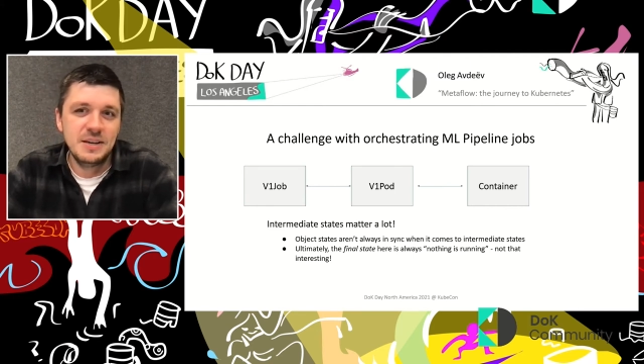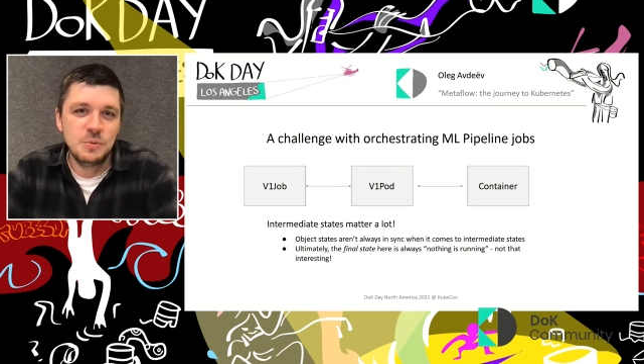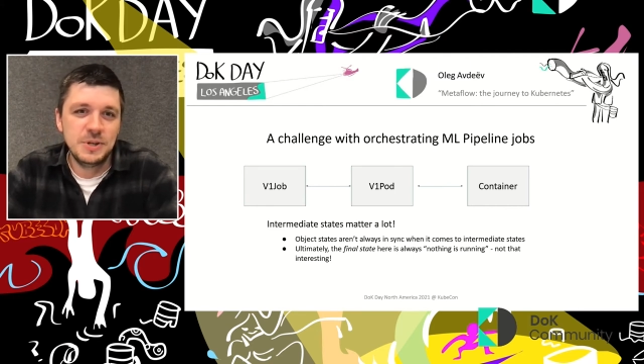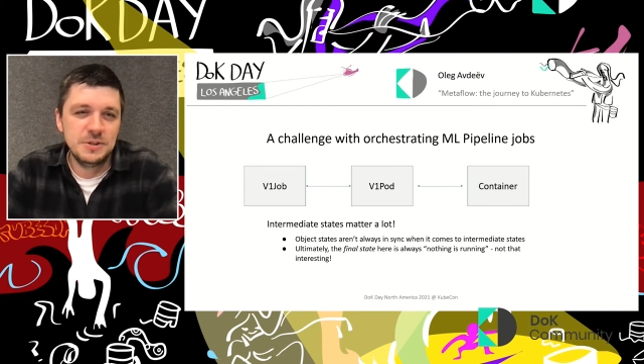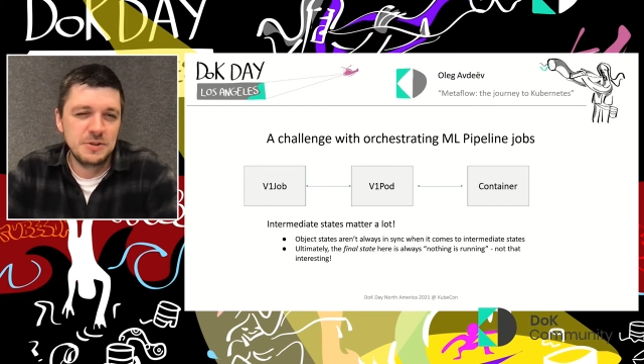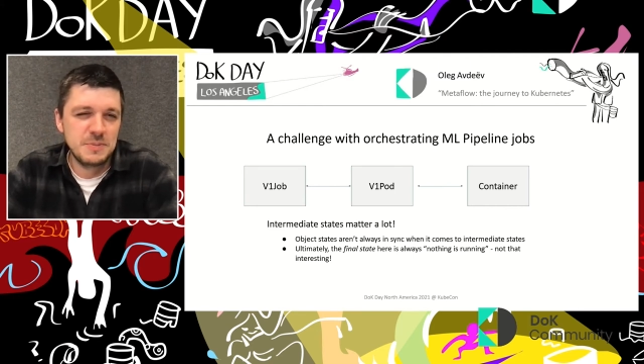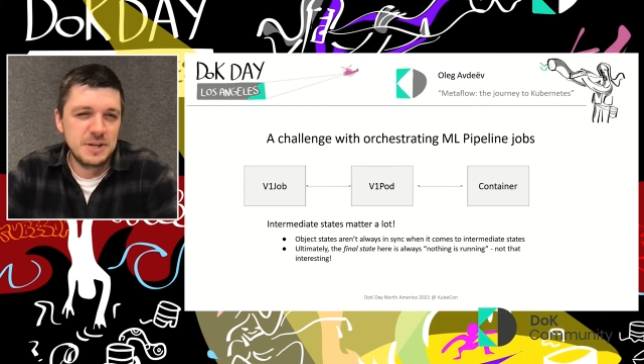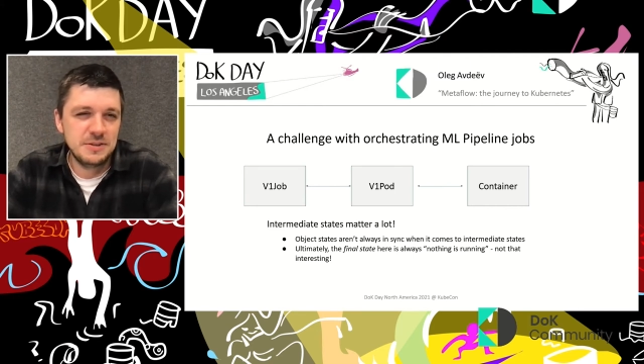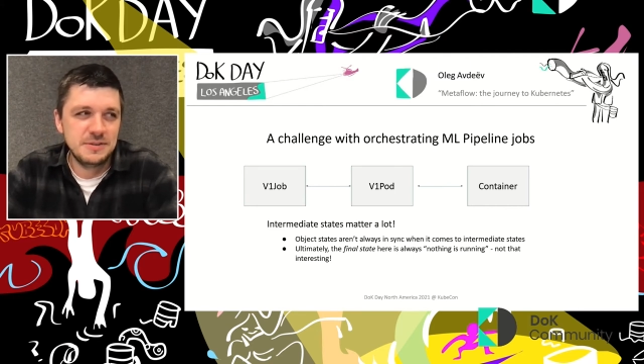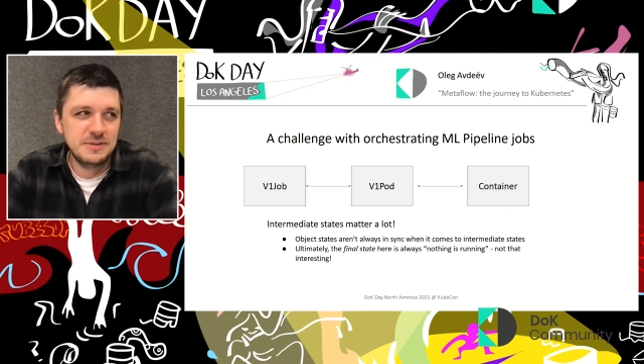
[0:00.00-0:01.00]
when you talk
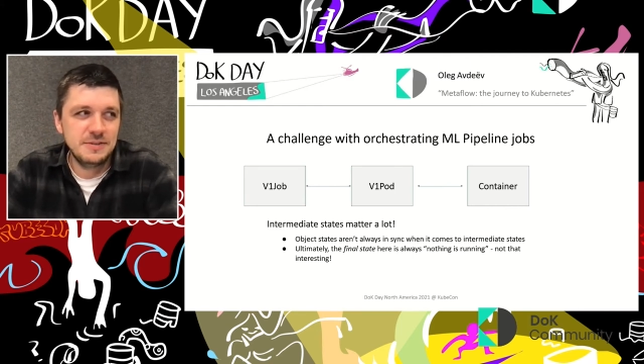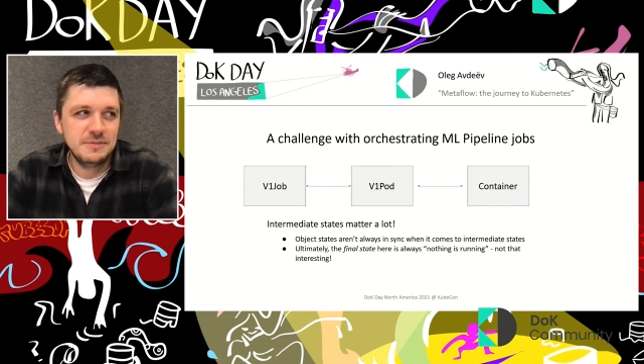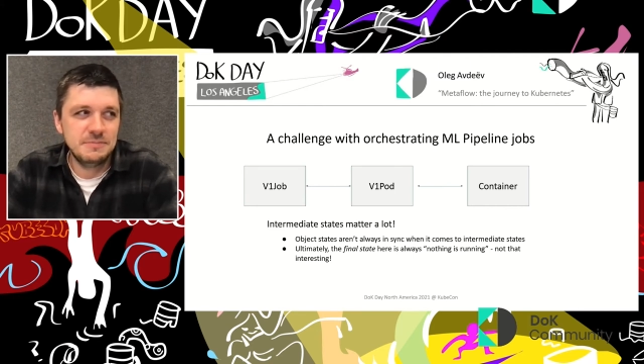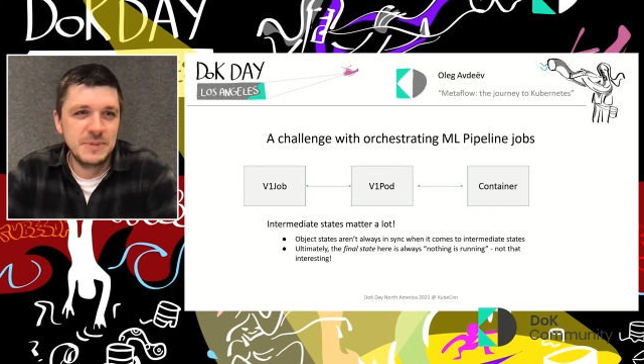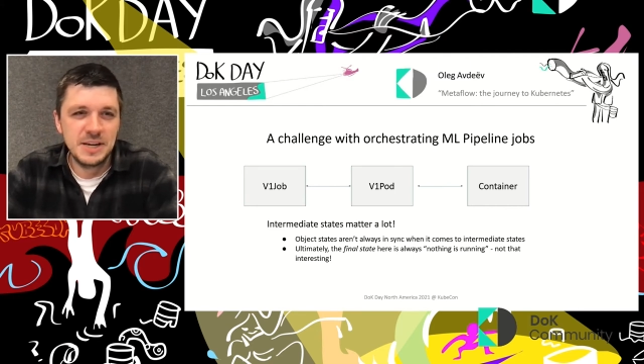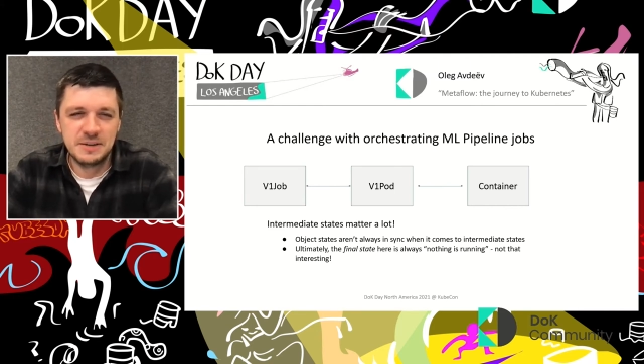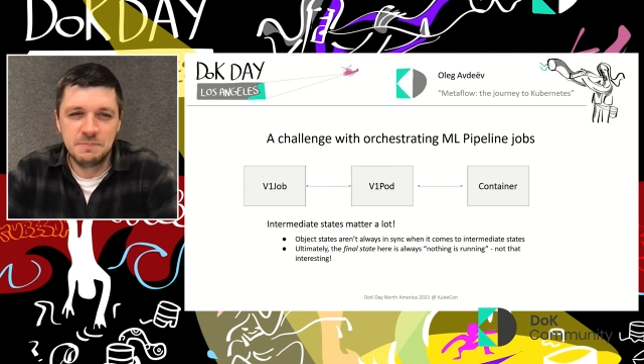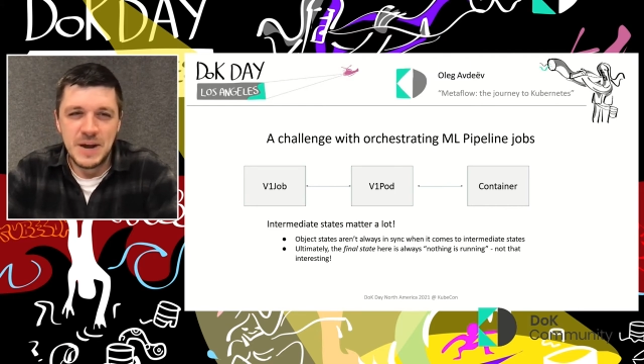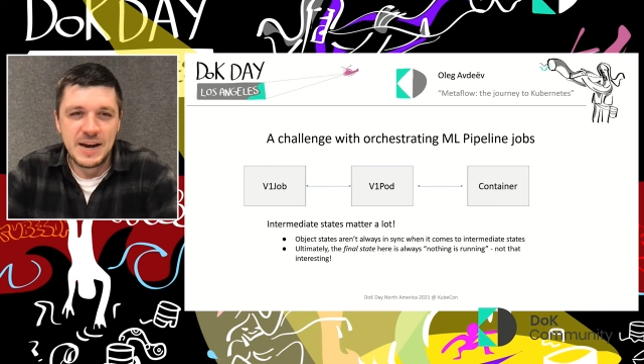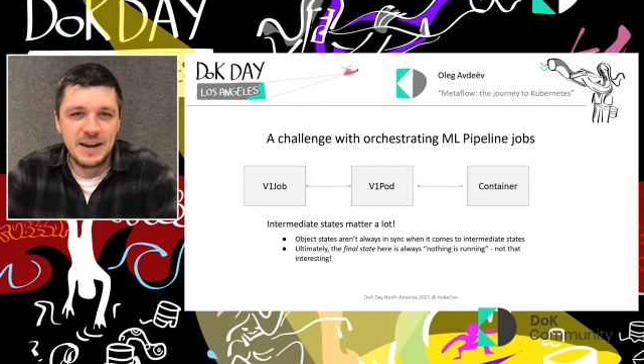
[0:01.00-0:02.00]
about making a
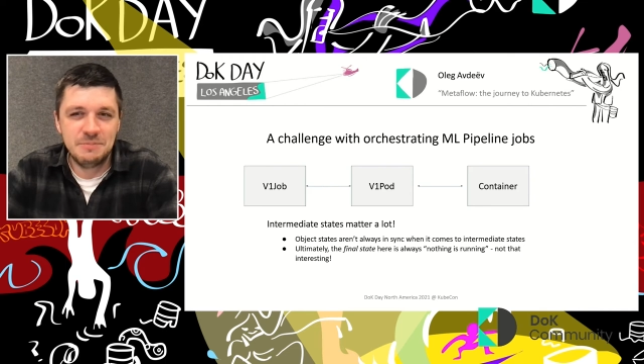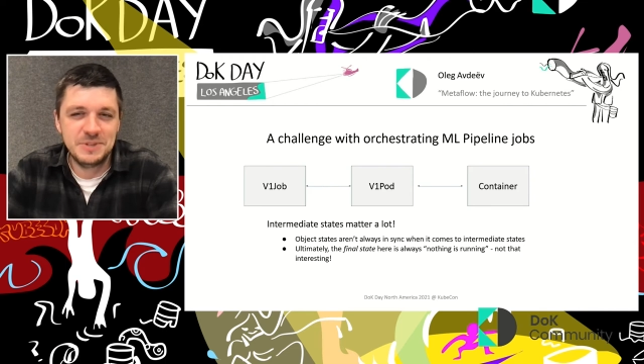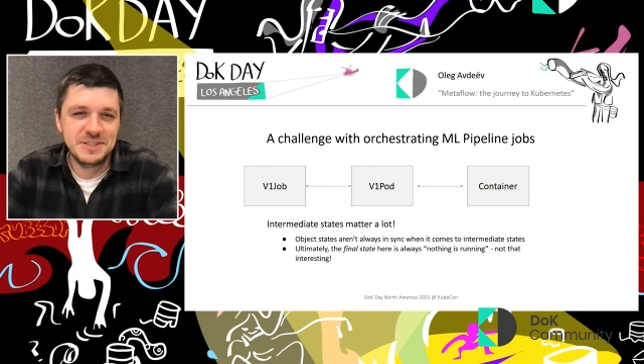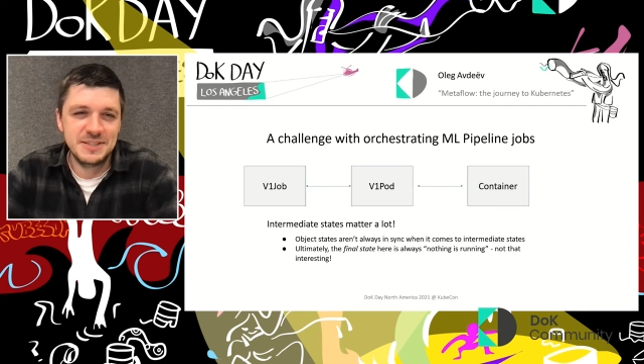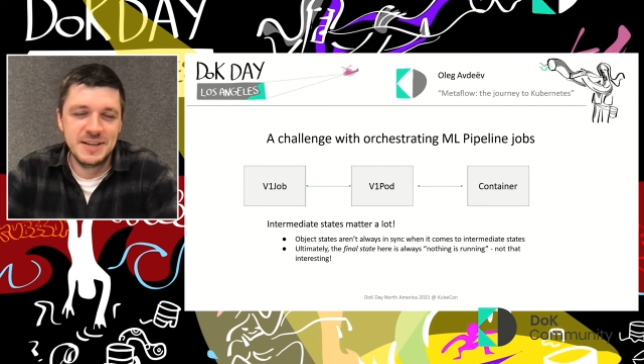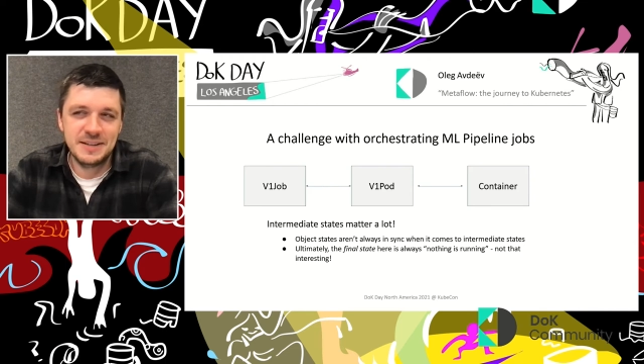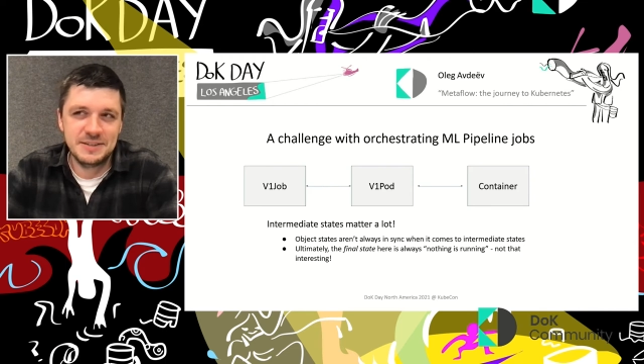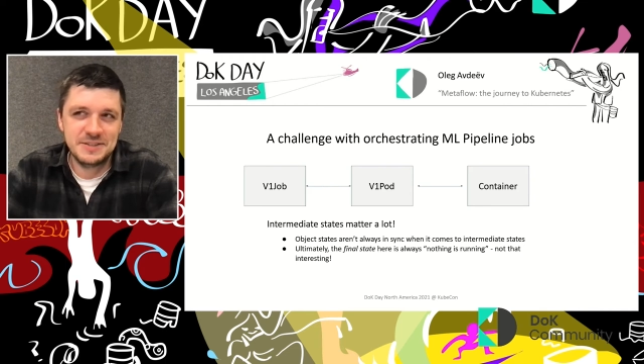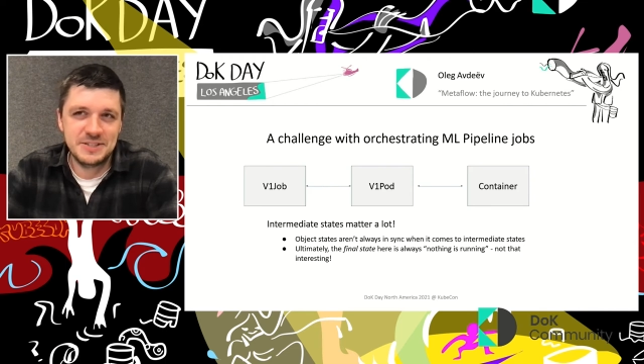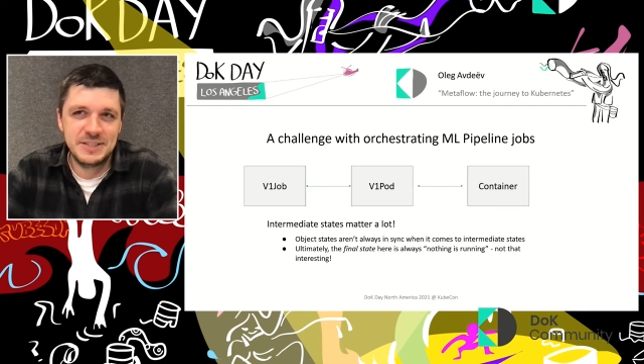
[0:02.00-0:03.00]
backup this is not
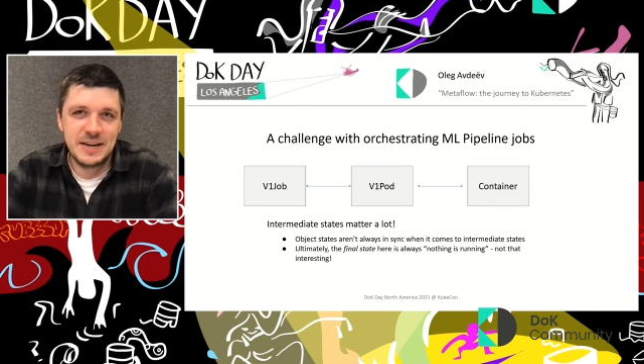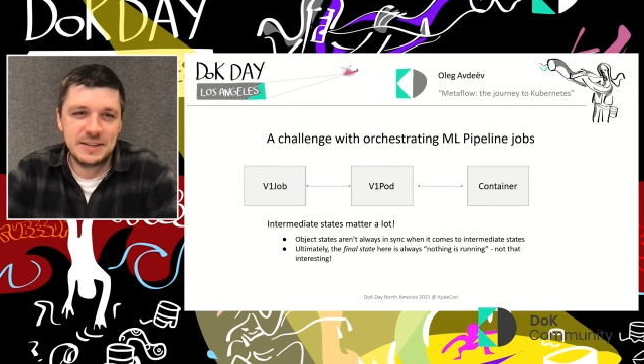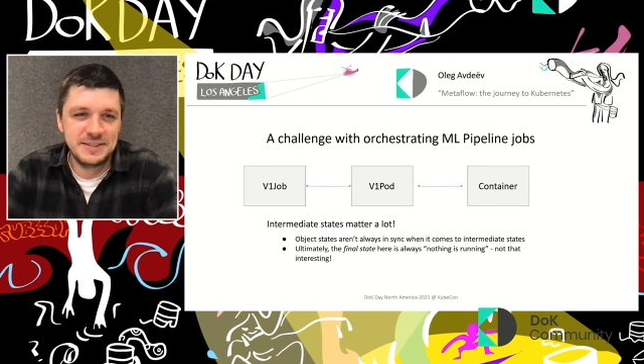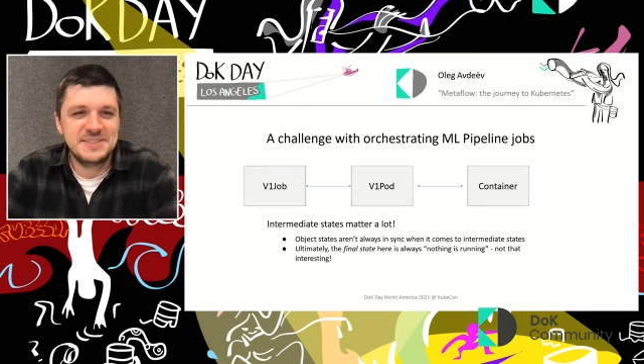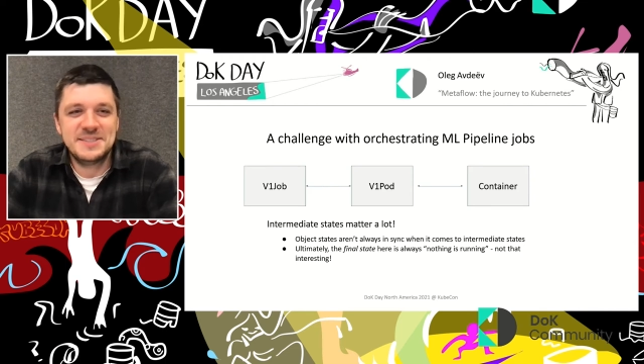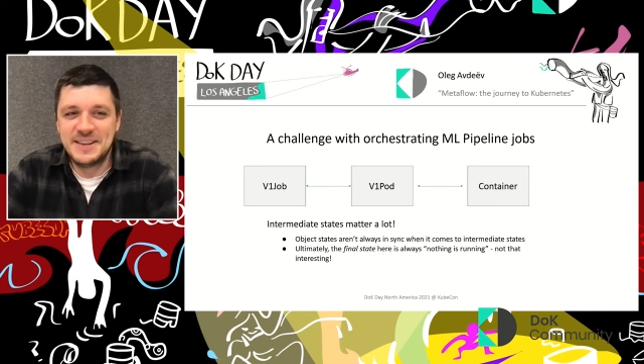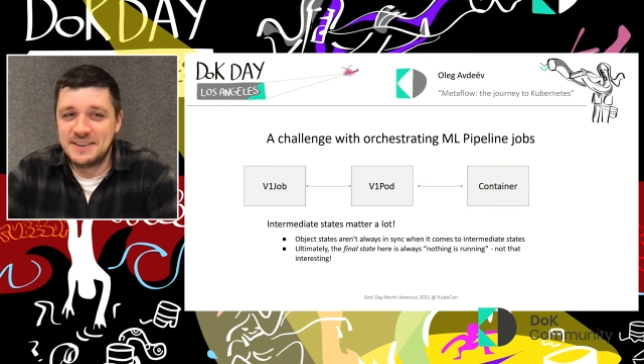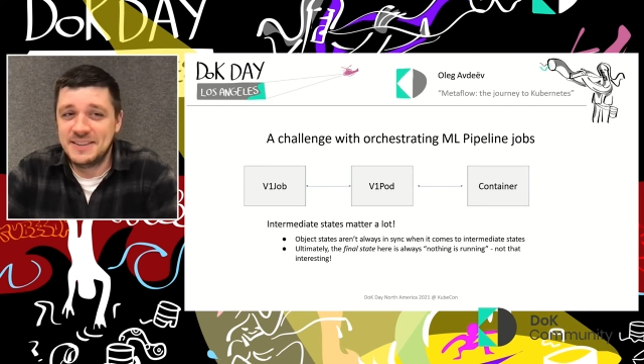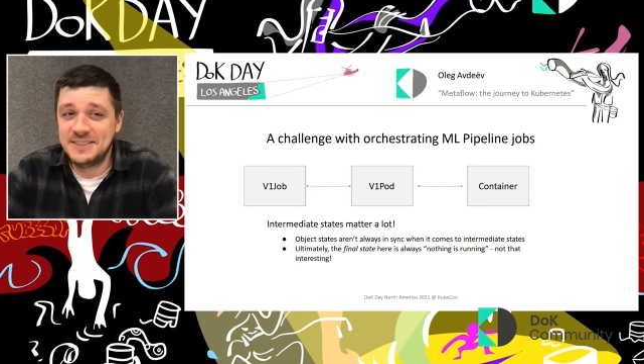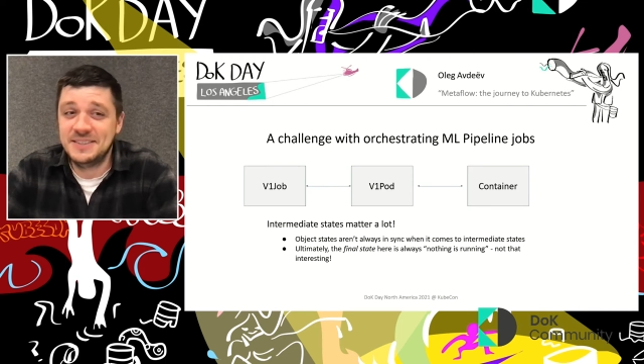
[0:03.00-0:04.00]
exactly this is like